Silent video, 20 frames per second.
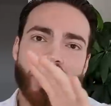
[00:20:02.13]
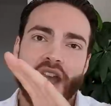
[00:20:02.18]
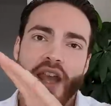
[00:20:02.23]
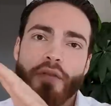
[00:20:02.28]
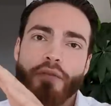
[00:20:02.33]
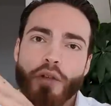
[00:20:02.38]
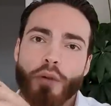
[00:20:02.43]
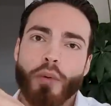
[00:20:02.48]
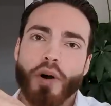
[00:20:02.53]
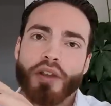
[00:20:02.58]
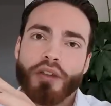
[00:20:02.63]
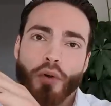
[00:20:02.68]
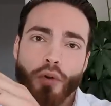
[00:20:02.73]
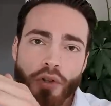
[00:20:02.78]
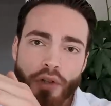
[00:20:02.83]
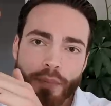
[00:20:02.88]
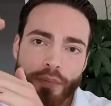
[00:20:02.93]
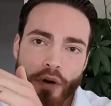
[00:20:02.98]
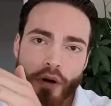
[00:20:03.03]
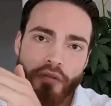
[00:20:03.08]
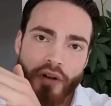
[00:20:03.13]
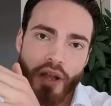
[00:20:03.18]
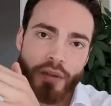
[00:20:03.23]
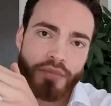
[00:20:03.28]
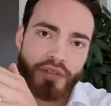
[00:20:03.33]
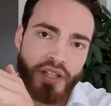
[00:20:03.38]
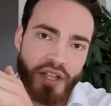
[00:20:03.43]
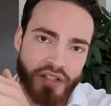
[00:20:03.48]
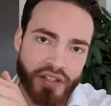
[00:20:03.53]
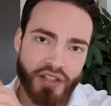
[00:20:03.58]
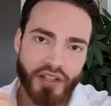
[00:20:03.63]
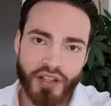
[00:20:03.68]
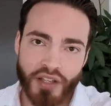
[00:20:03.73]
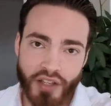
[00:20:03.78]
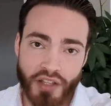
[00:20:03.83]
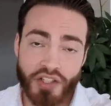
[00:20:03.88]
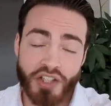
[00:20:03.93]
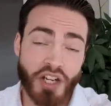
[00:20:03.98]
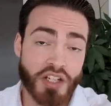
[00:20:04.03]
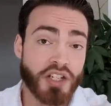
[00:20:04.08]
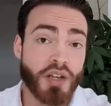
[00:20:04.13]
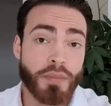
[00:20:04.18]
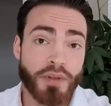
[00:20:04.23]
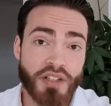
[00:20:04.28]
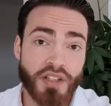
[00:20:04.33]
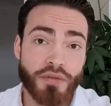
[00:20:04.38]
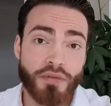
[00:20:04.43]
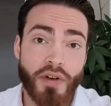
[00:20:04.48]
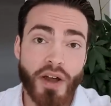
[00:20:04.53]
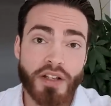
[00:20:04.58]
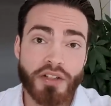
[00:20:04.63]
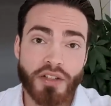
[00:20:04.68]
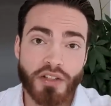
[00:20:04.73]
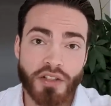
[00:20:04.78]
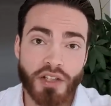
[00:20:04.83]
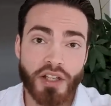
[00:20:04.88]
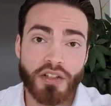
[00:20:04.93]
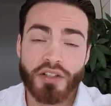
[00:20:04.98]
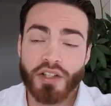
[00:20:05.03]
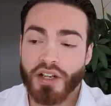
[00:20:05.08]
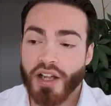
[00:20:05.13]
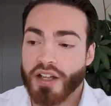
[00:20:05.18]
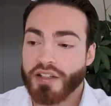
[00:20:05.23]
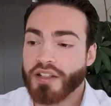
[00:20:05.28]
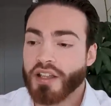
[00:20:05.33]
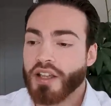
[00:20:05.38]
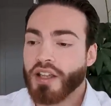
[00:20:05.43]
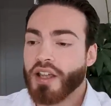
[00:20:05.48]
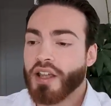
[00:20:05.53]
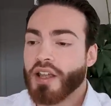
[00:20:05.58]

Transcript: and everyone, all the programs that the ChatGPT finds on the internet,